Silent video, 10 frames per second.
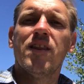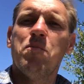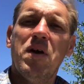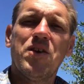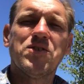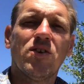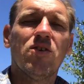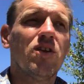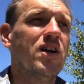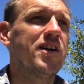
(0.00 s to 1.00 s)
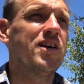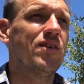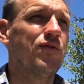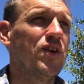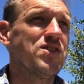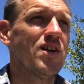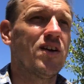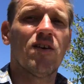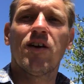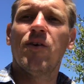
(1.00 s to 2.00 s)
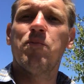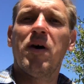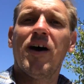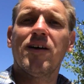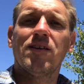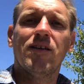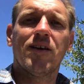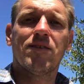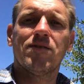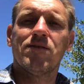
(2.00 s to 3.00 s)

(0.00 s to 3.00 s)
The menu's a little clunky. It feels like you're going back to like